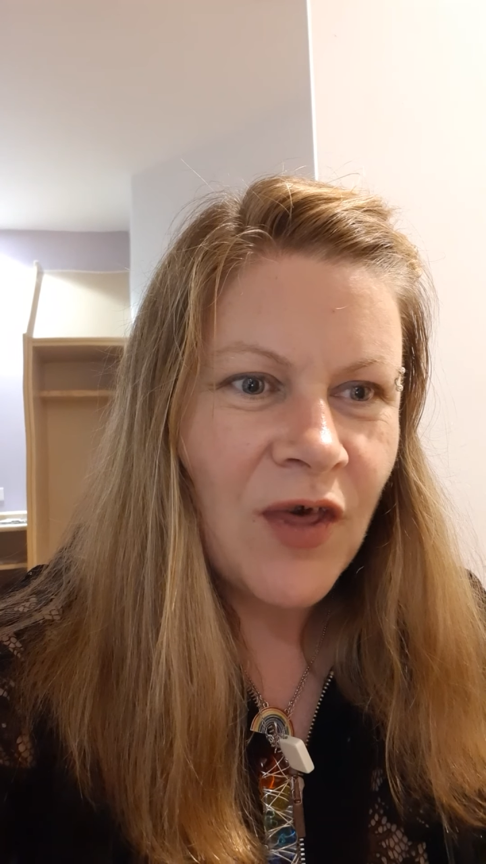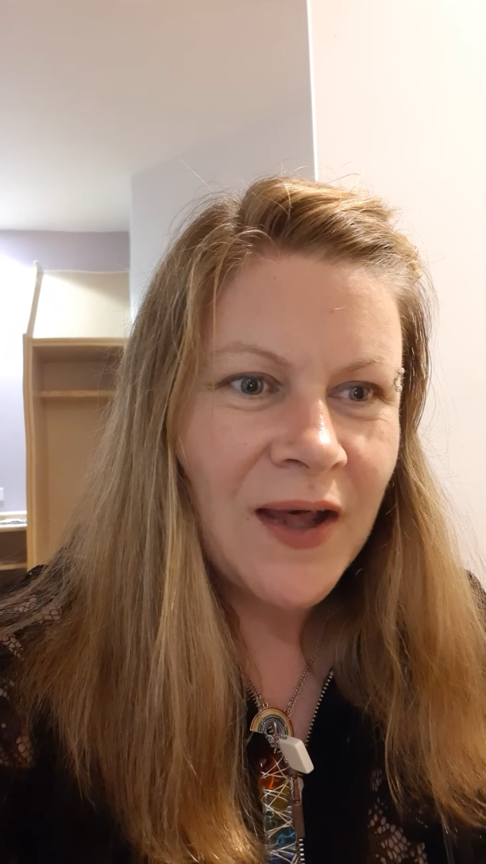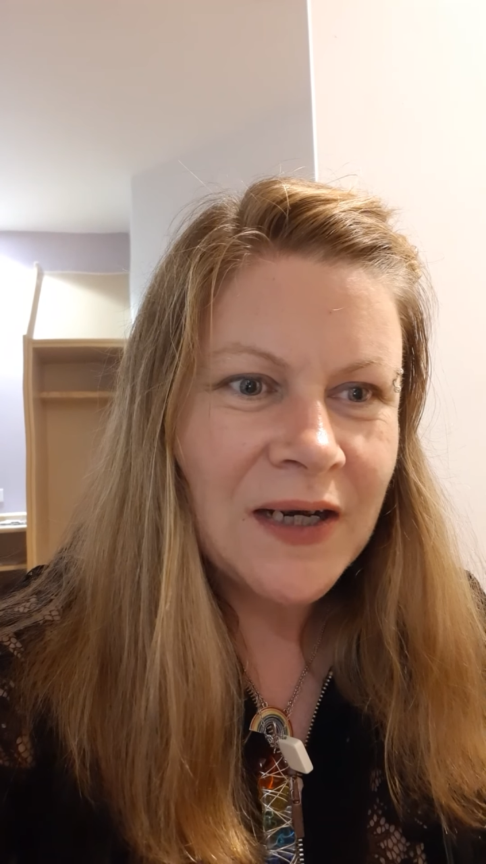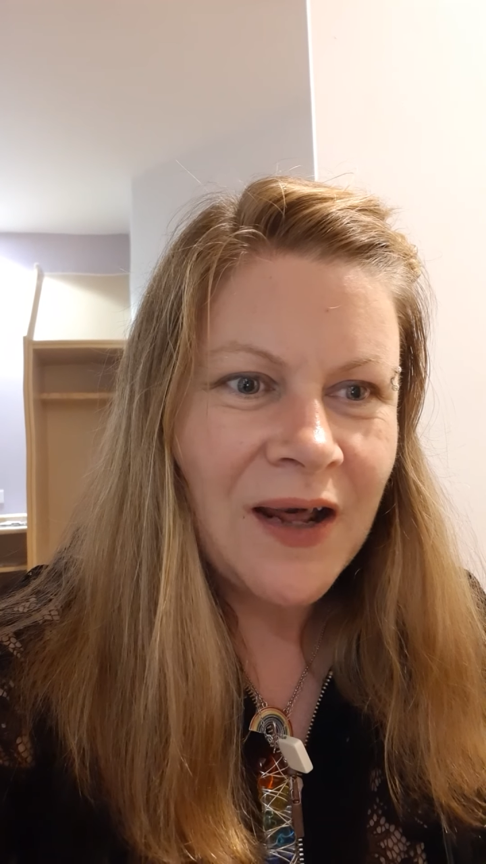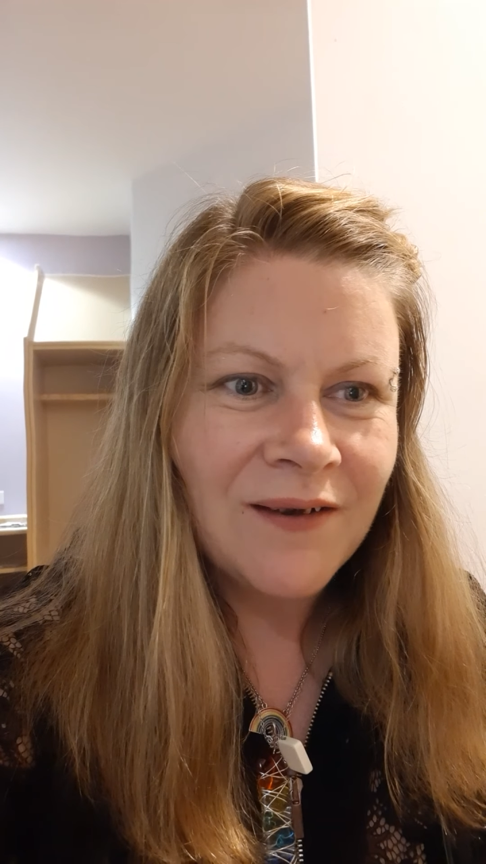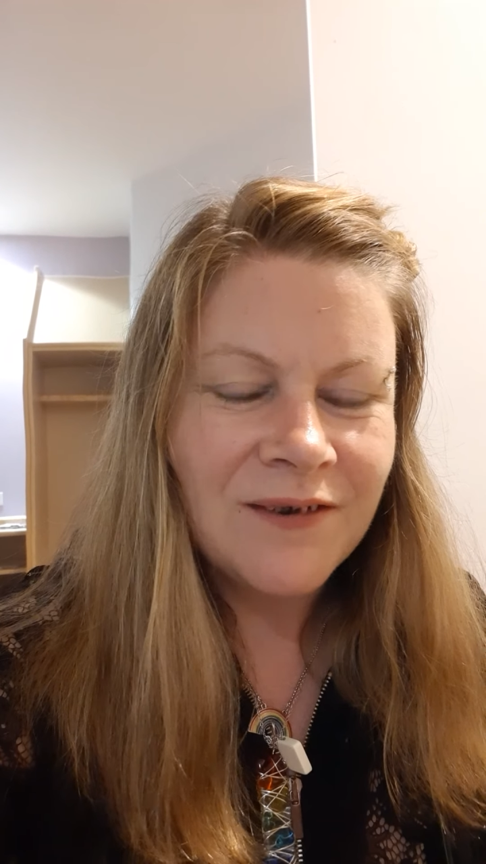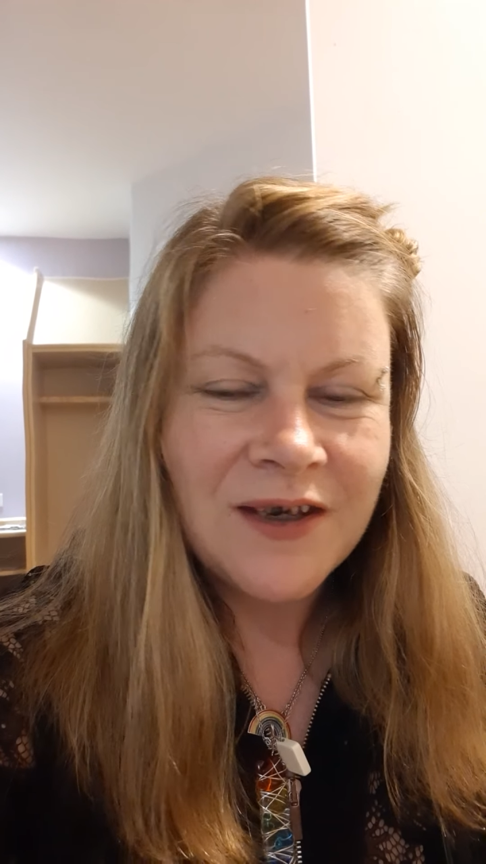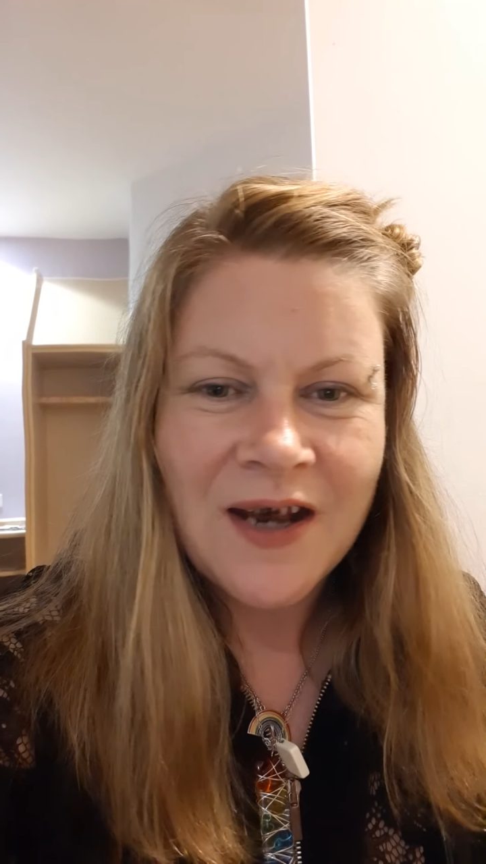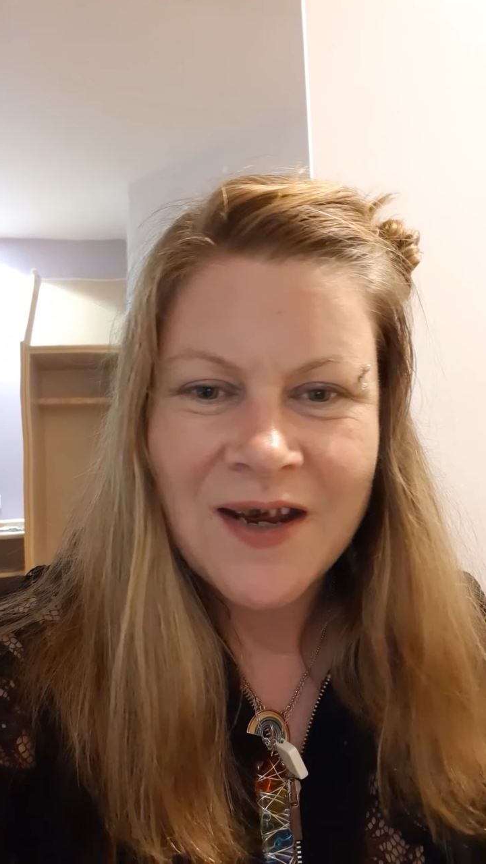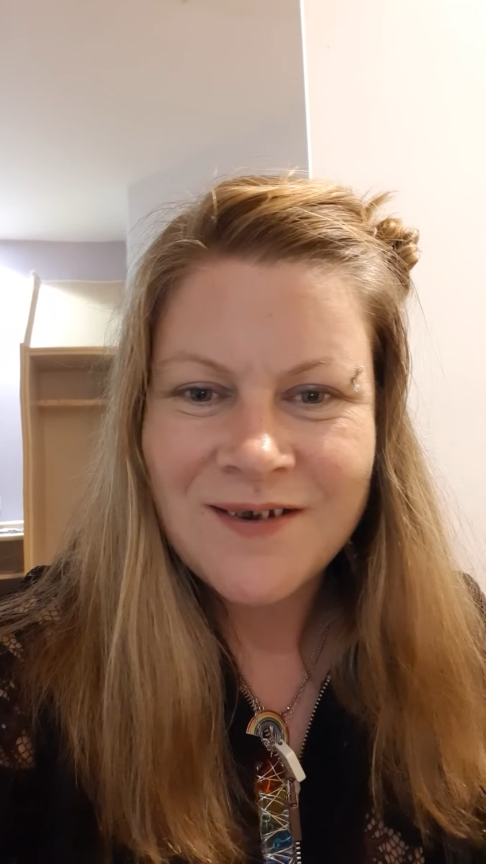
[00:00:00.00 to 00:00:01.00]
Act
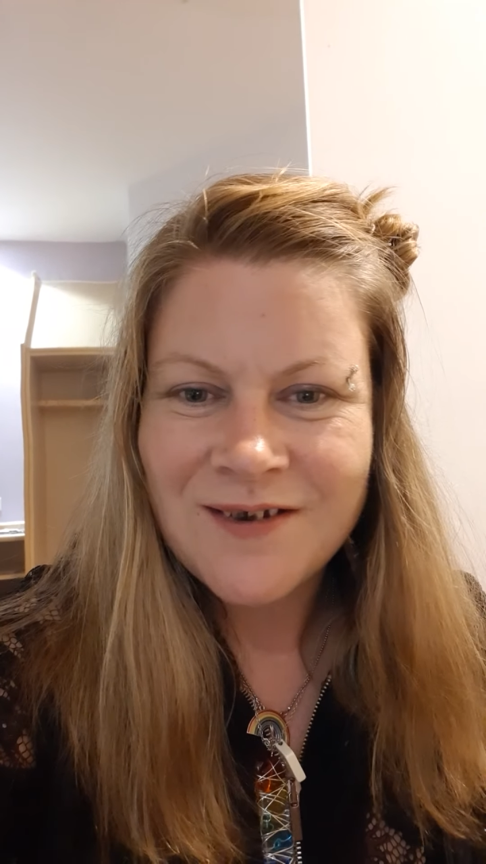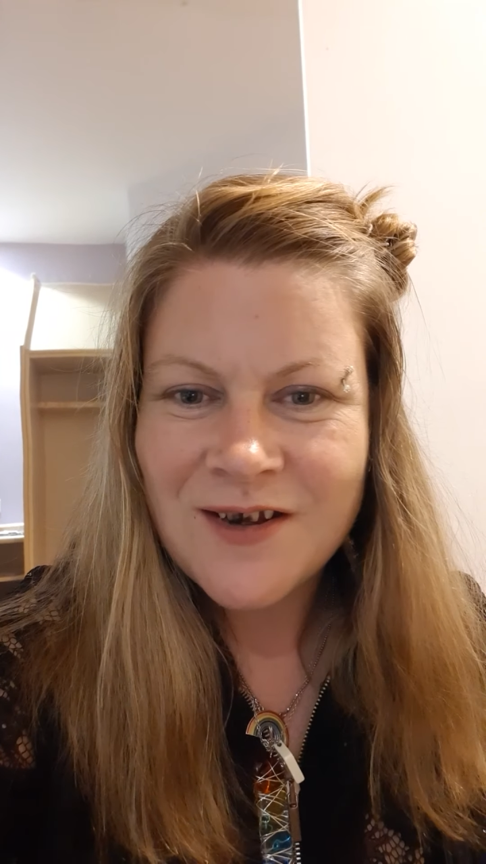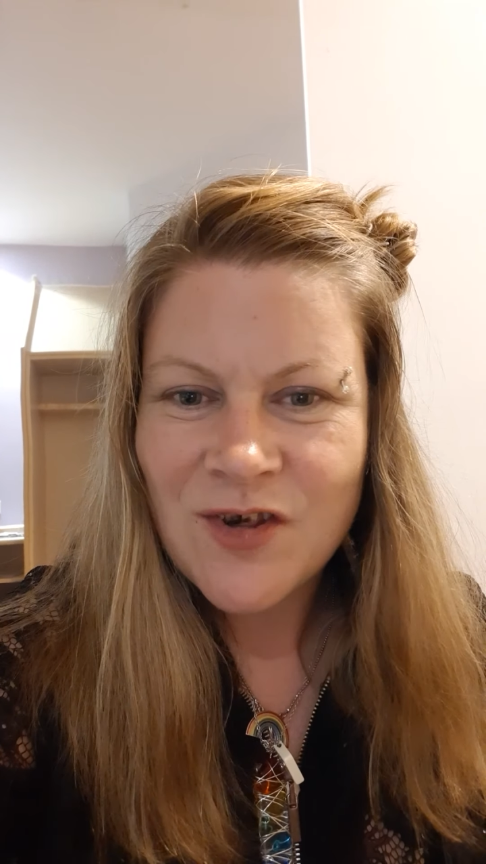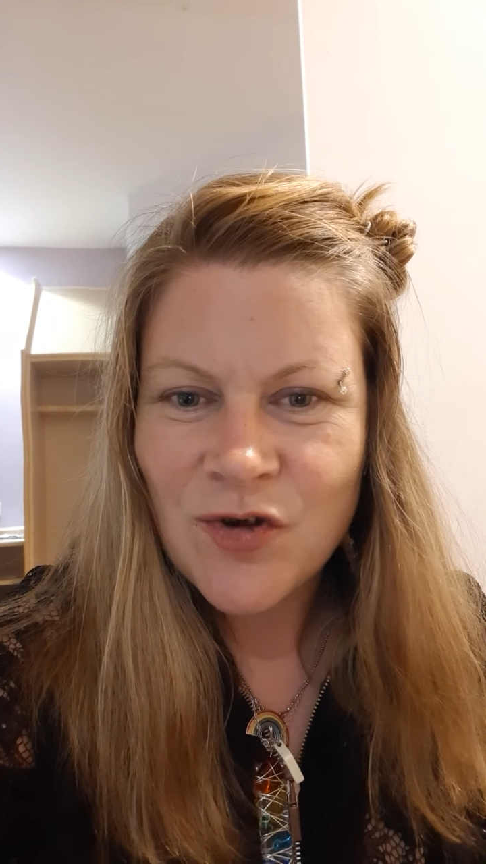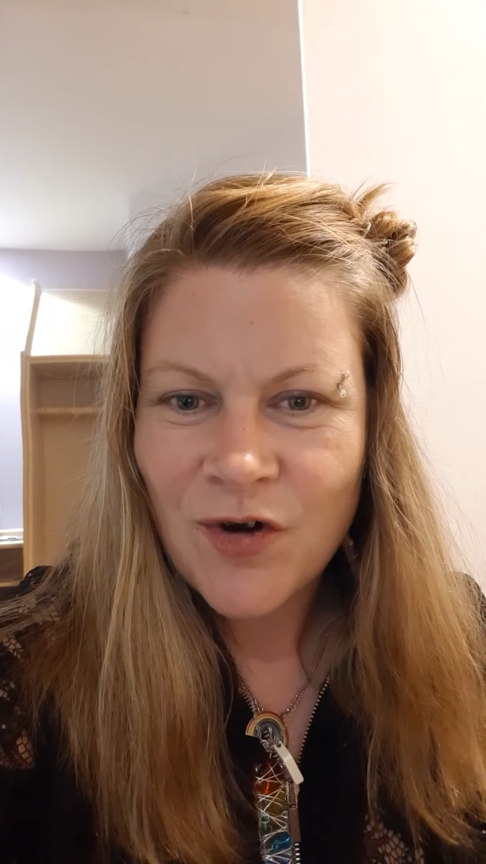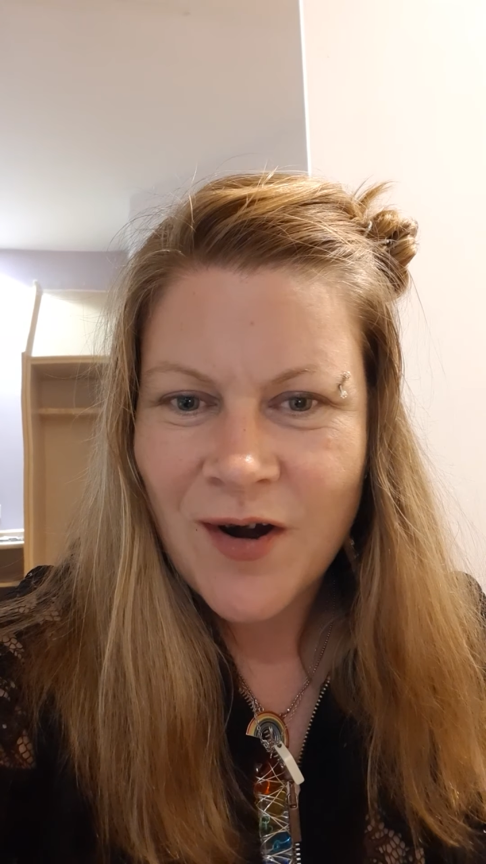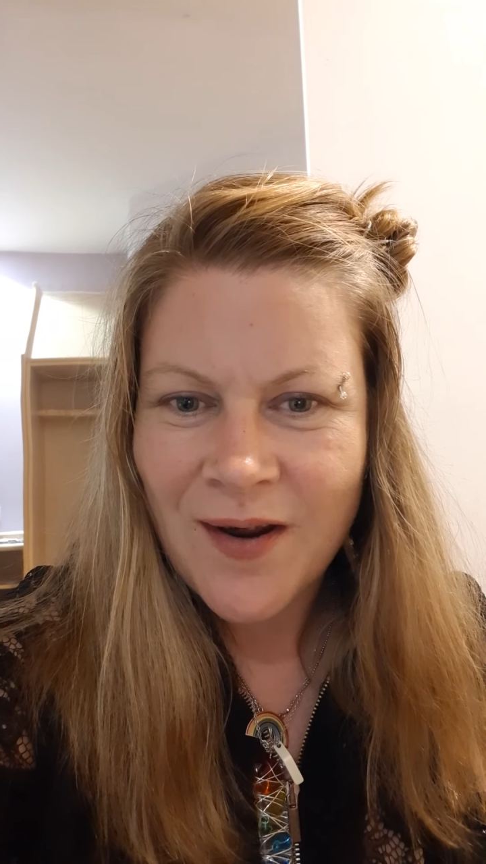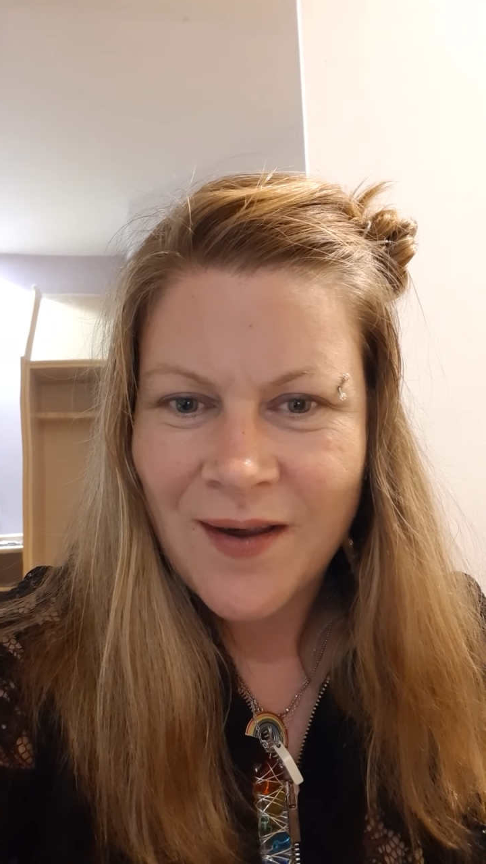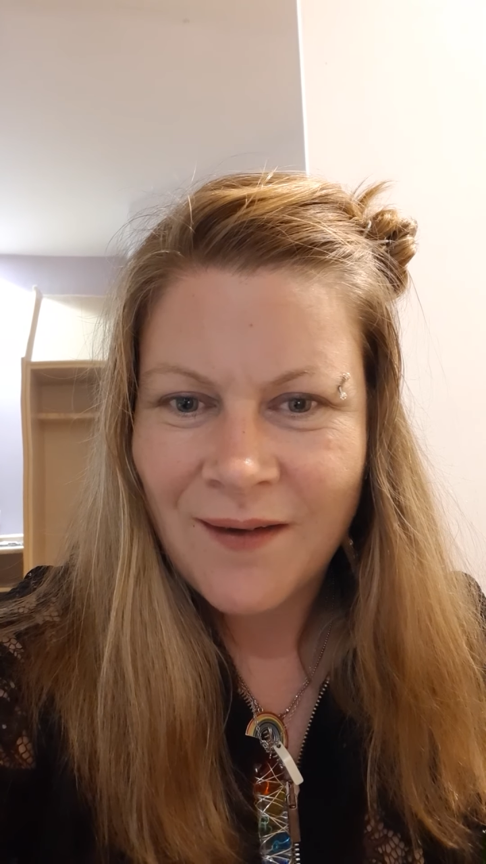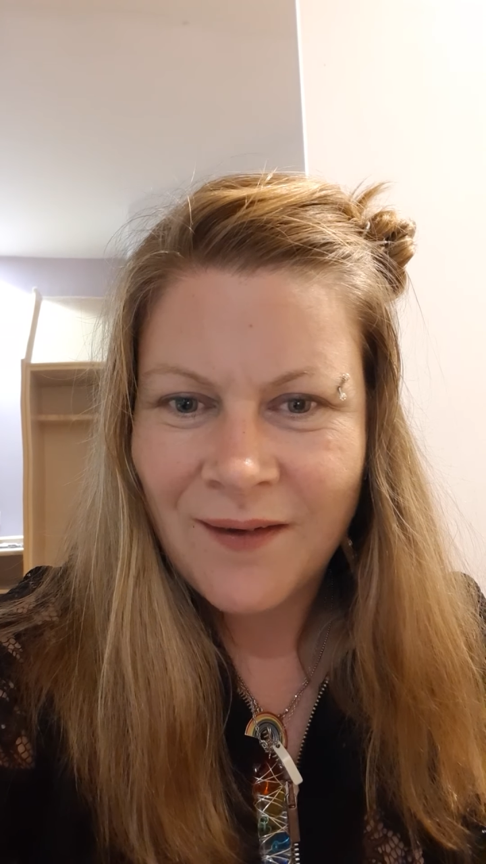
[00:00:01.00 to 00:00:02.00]

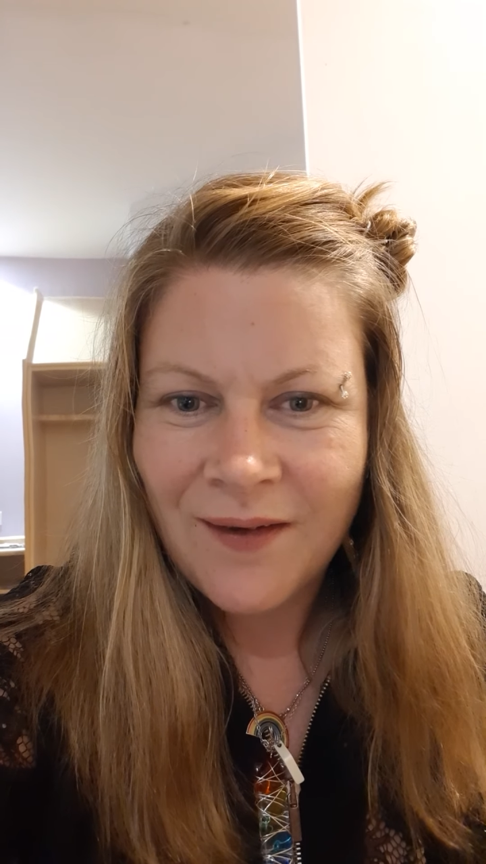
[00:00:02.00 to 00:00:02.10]
1983.